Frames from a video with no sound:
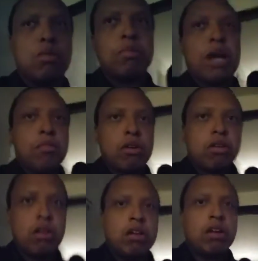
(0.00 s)
remember,
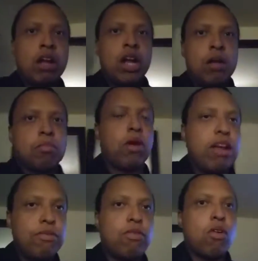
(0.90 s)

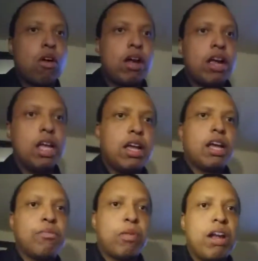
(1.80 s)
pray for
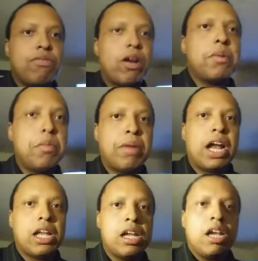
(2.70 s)

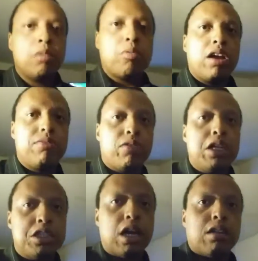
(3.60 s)
everybody, pray for
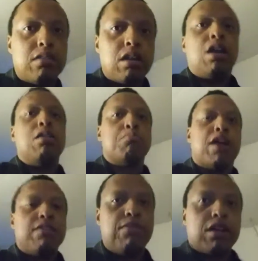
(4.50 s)
each other,
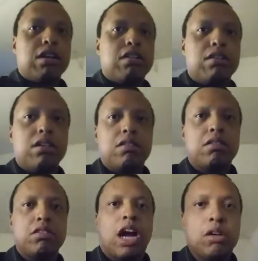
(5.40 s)
pray for
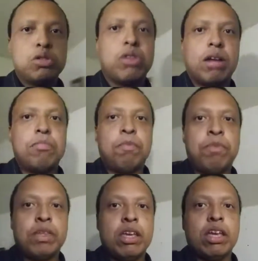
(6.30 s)
Donald Trump,
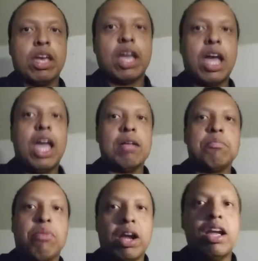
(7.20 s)

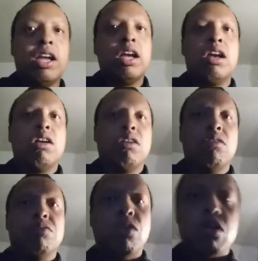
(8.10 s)
and pray
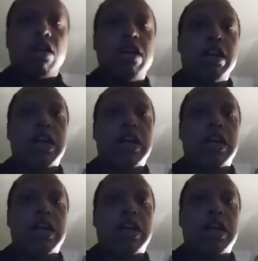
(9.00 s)
for